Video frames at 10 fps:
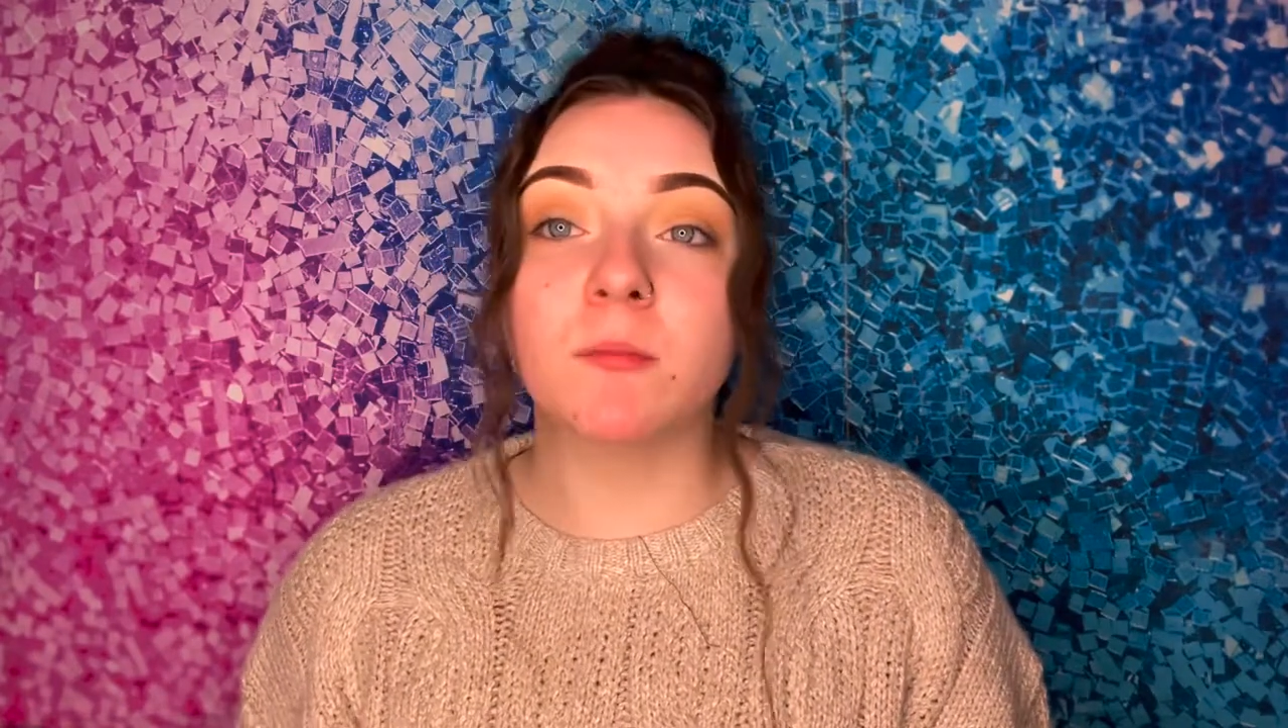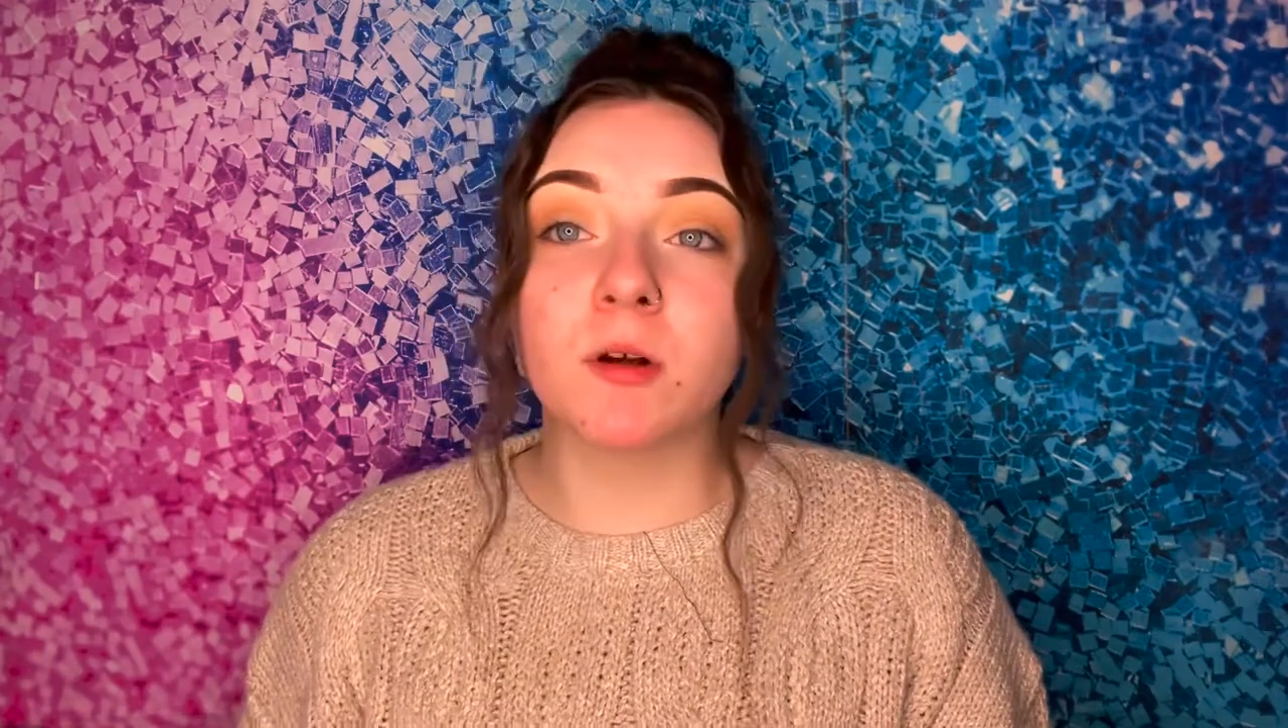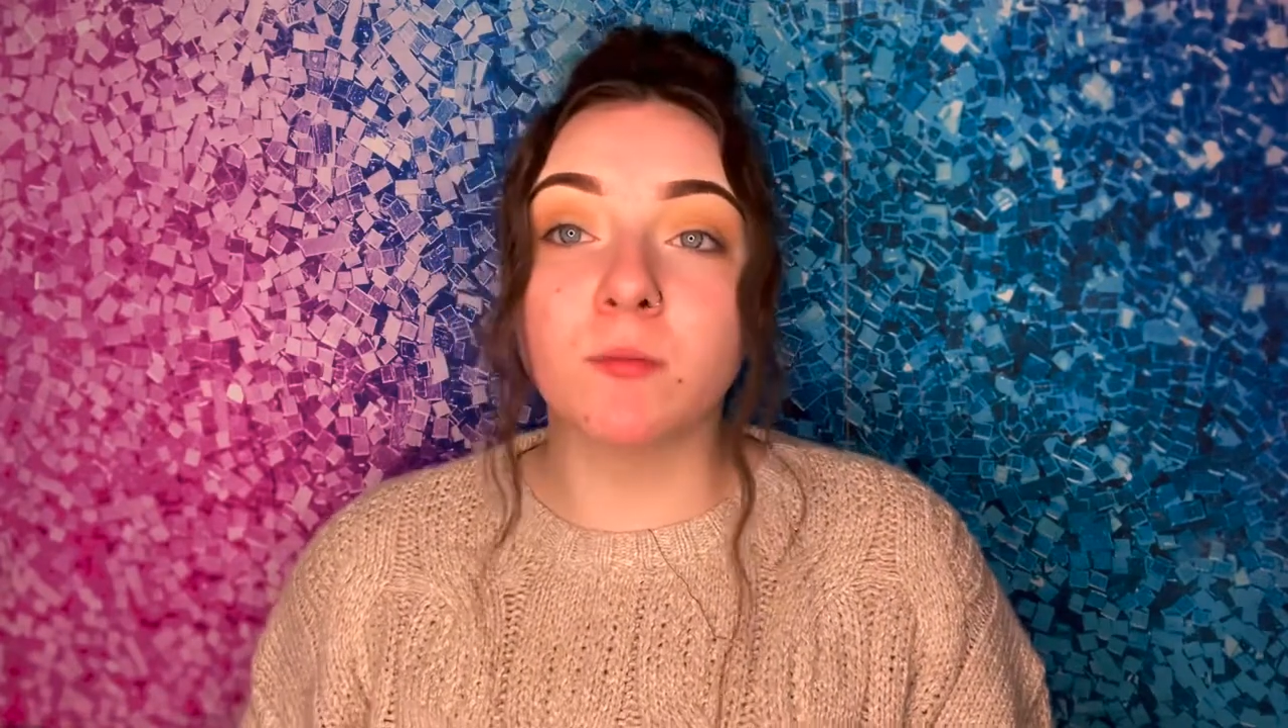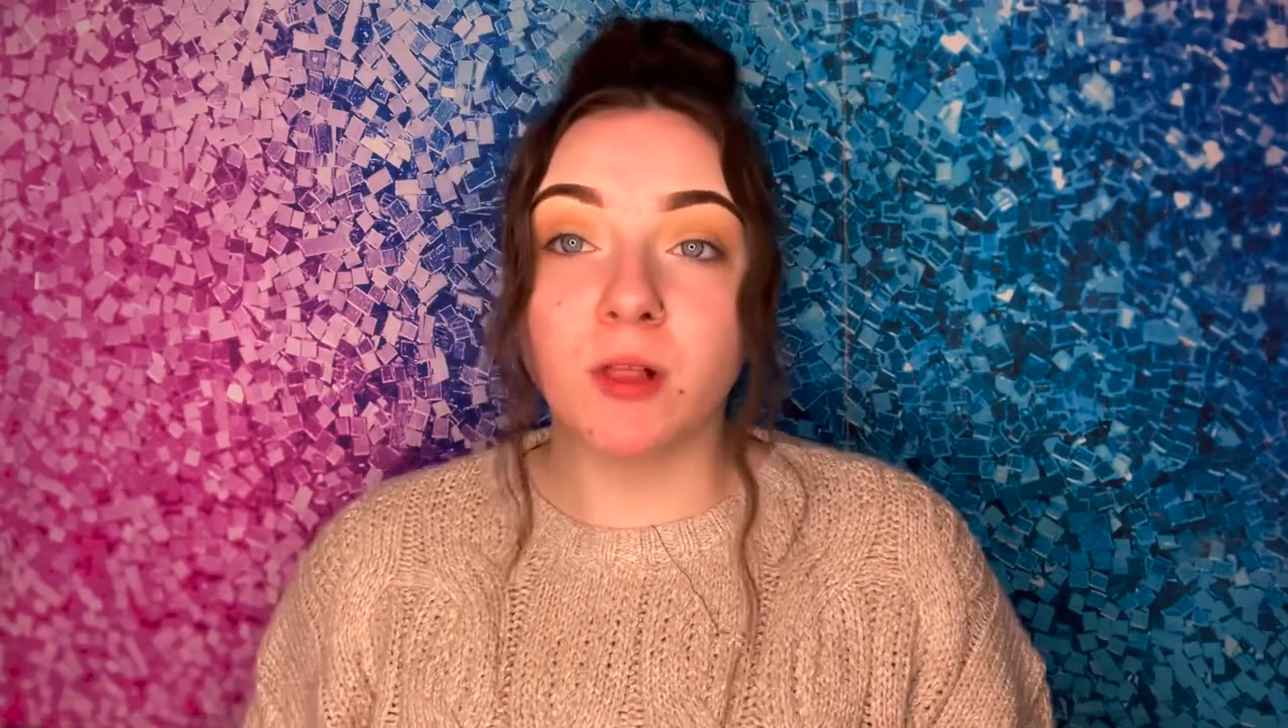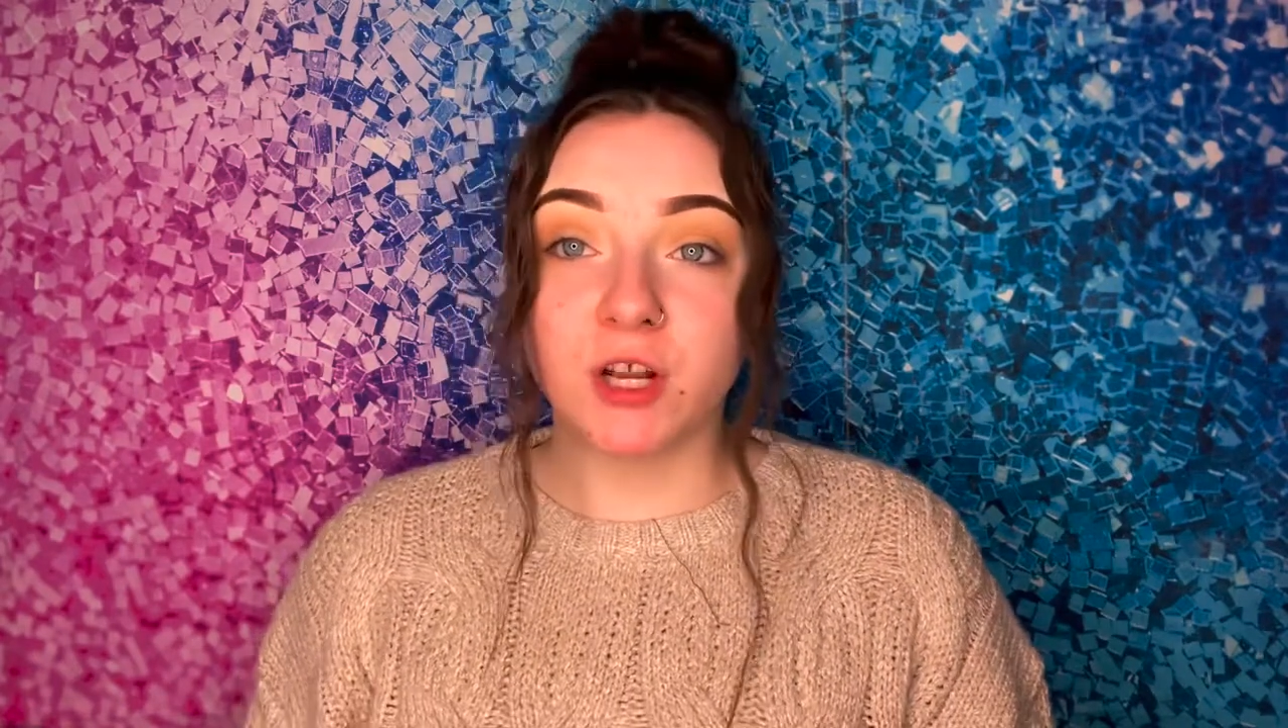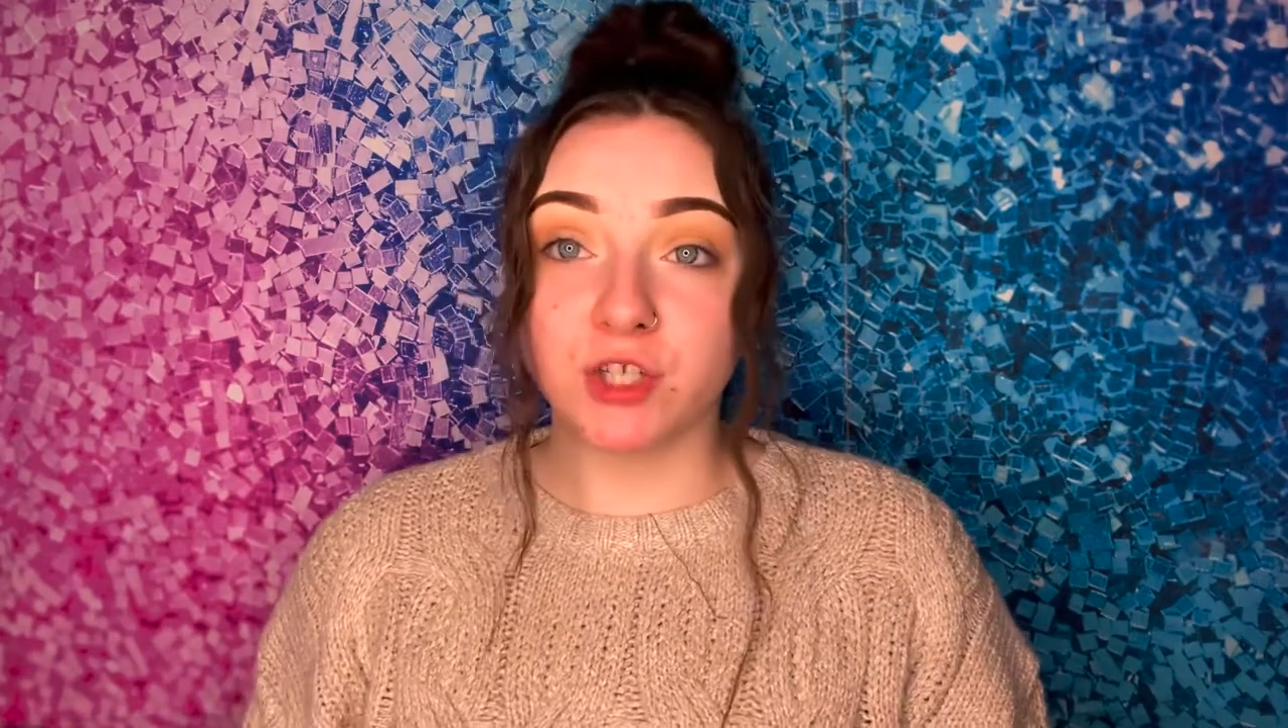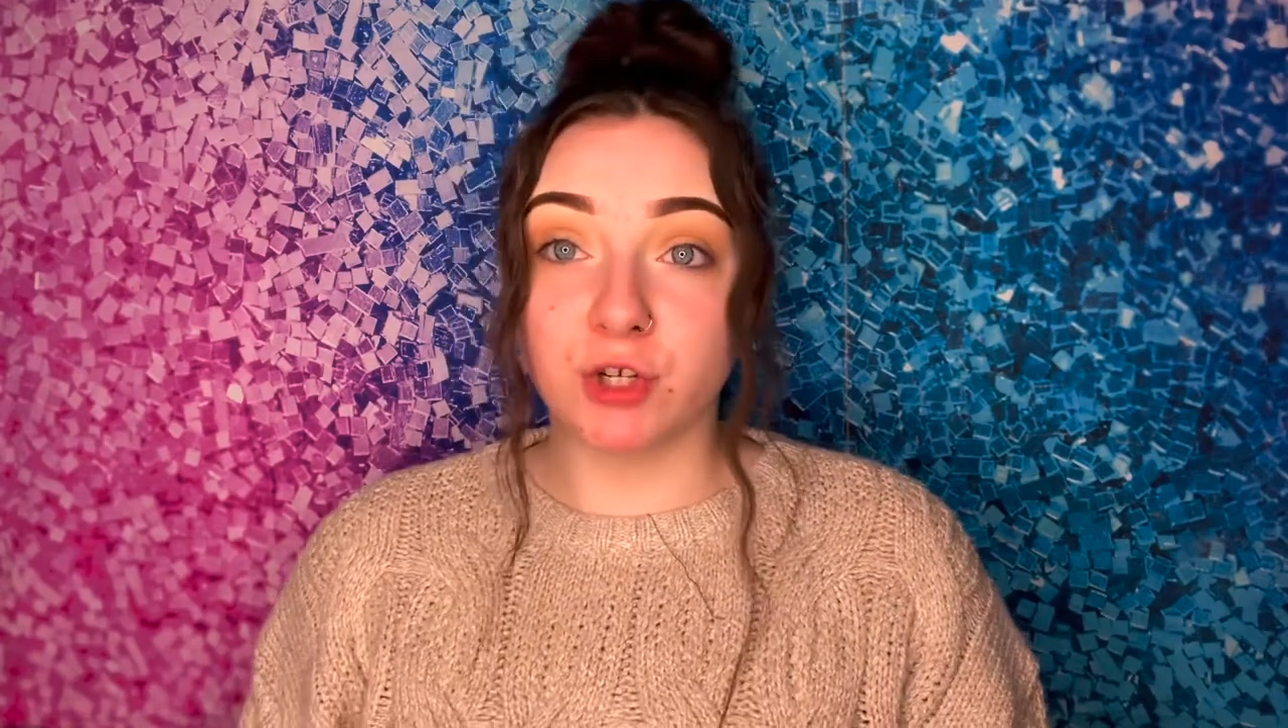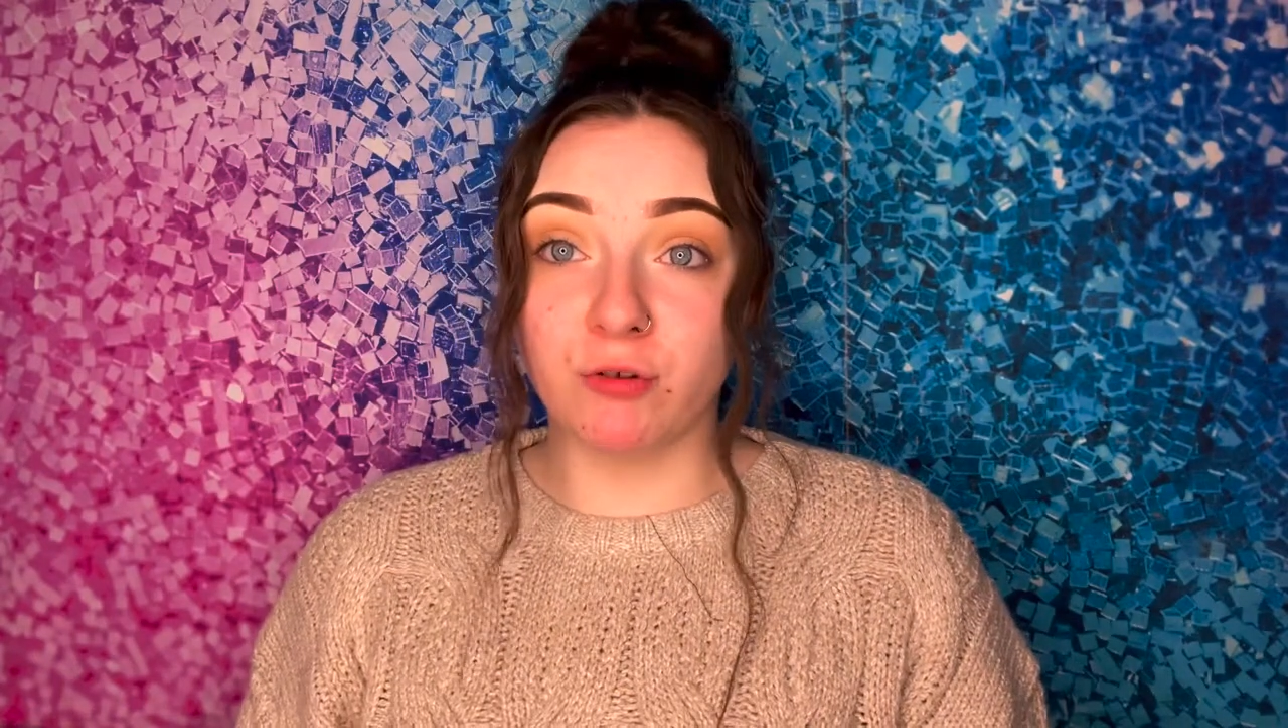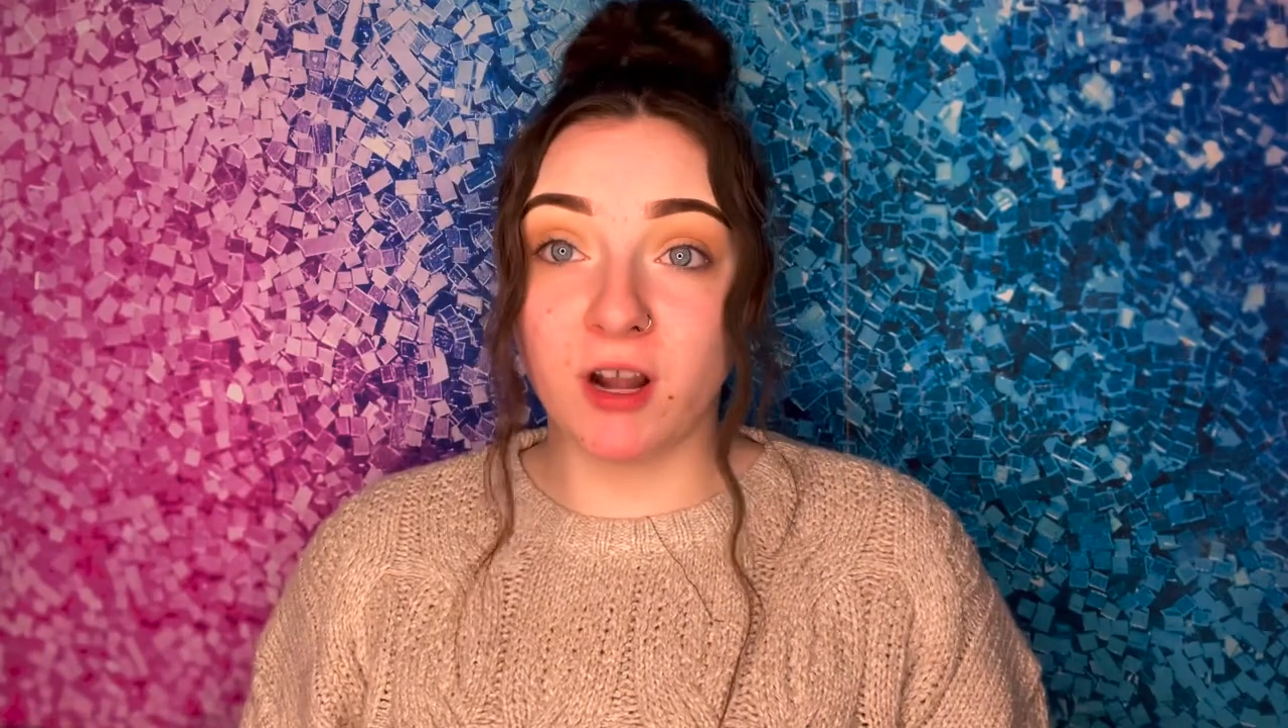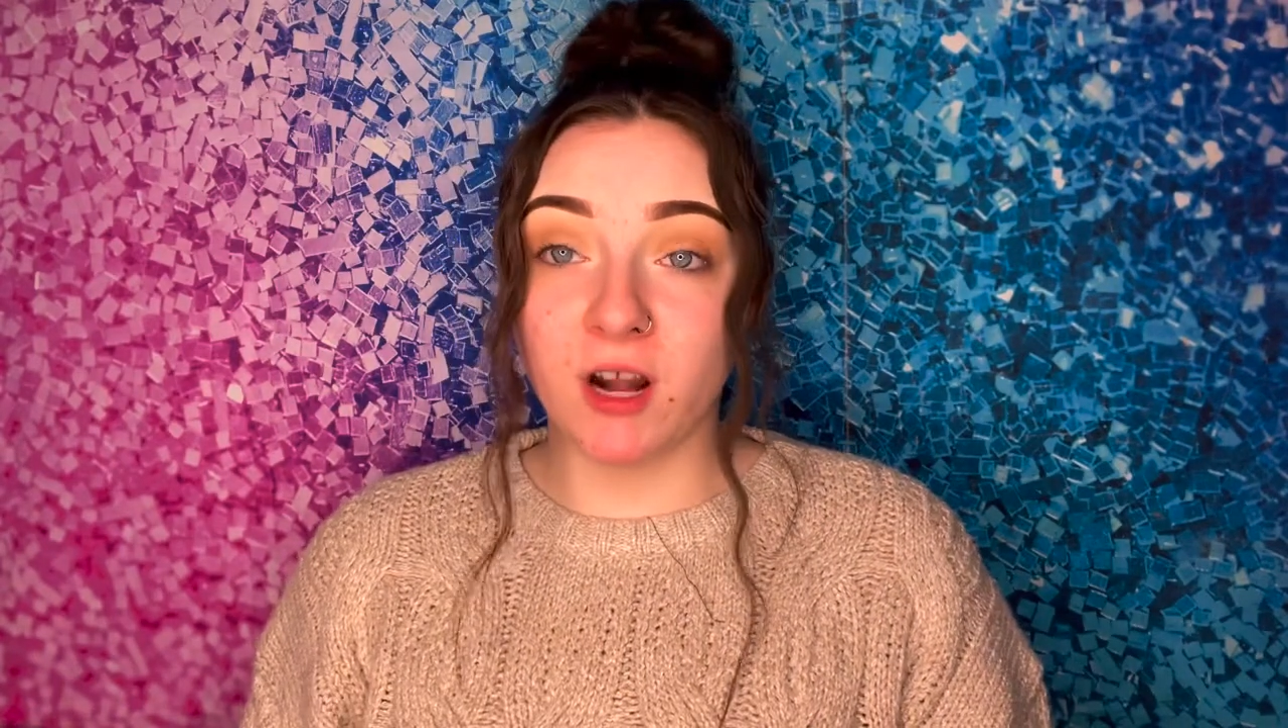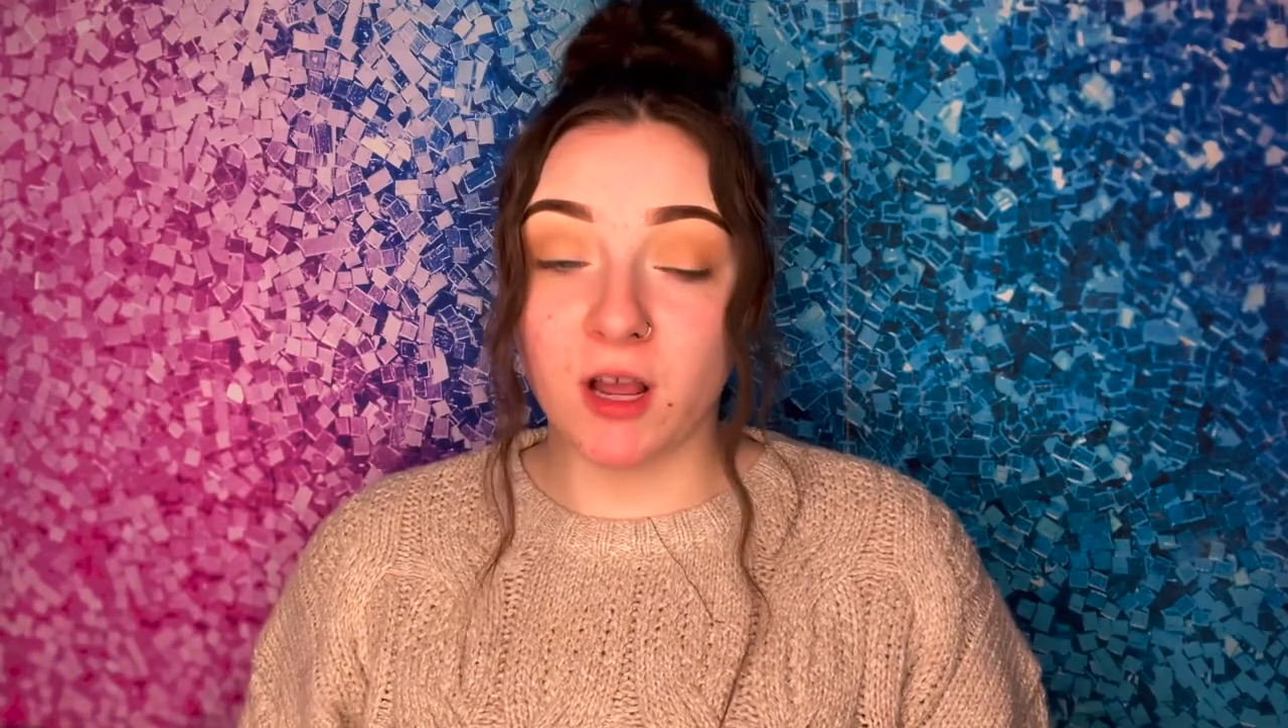complexion right now.